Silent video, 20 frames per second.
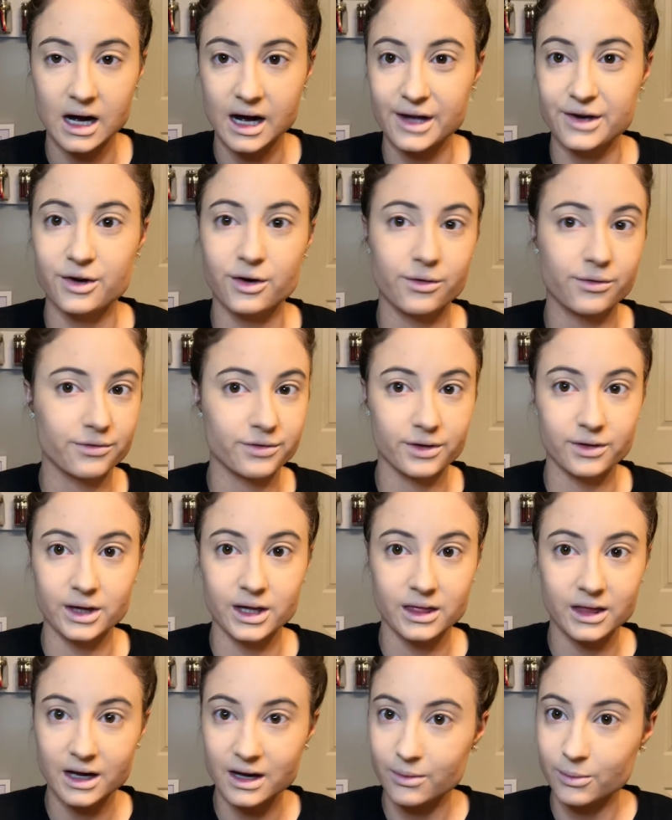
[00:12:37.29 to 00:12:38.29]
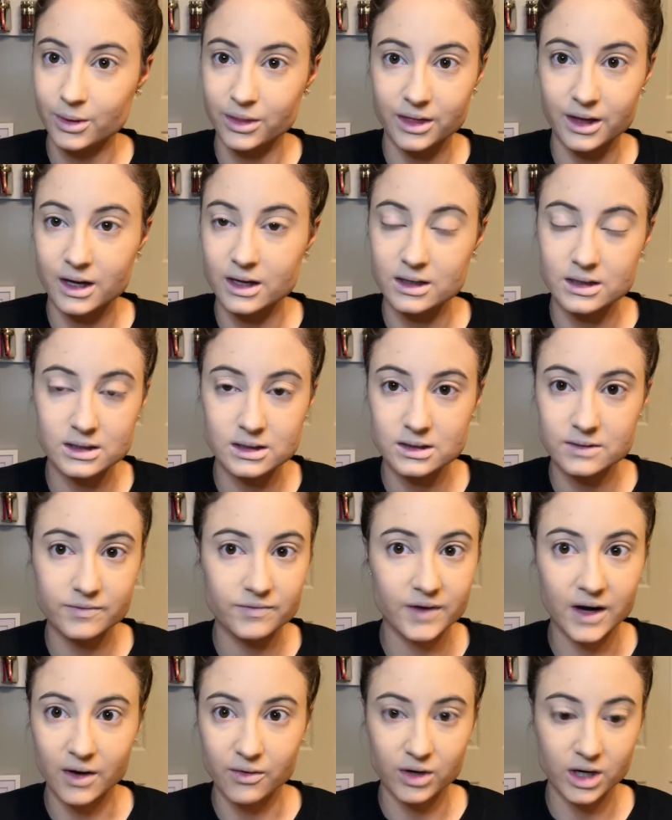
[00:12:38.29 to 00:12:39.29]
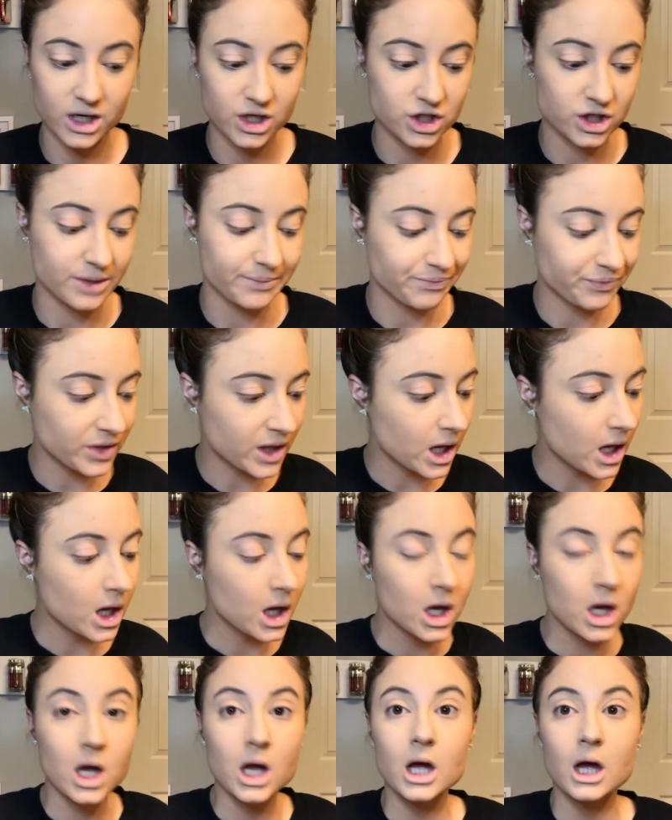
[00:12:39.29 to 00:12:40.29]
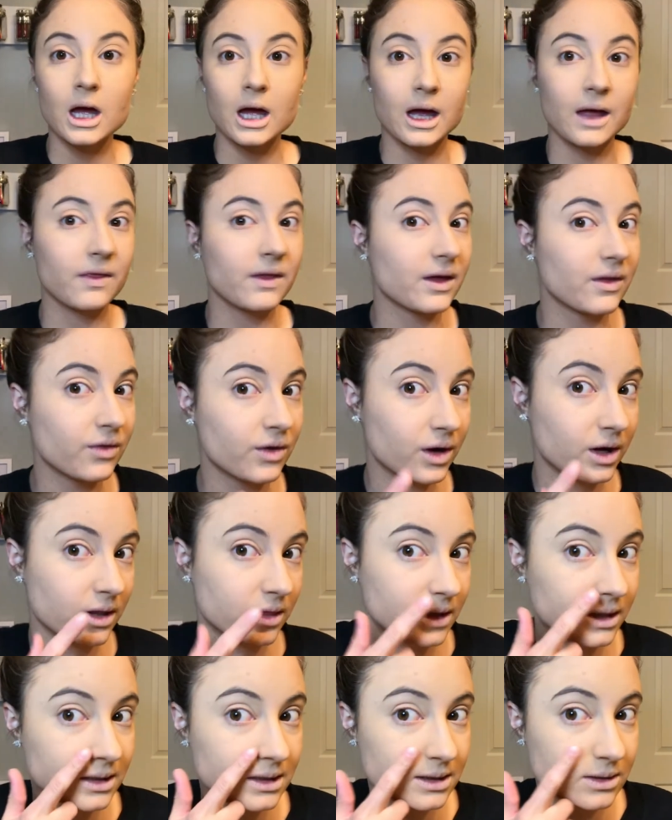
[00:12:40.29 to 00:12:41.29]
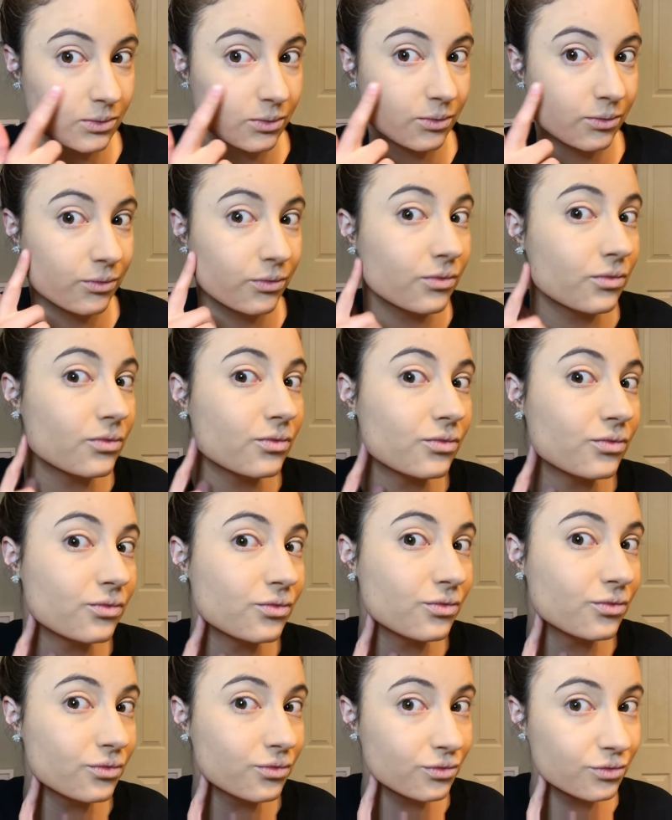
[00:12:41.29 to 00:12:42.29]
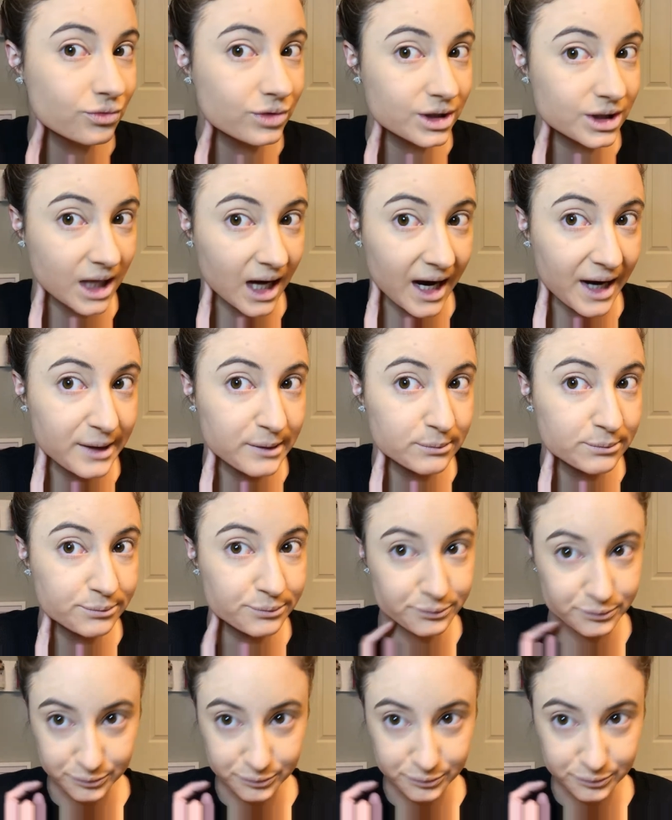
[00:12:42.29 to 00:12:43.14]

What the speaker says: I don't feel like that with this foundation. And then look at this side.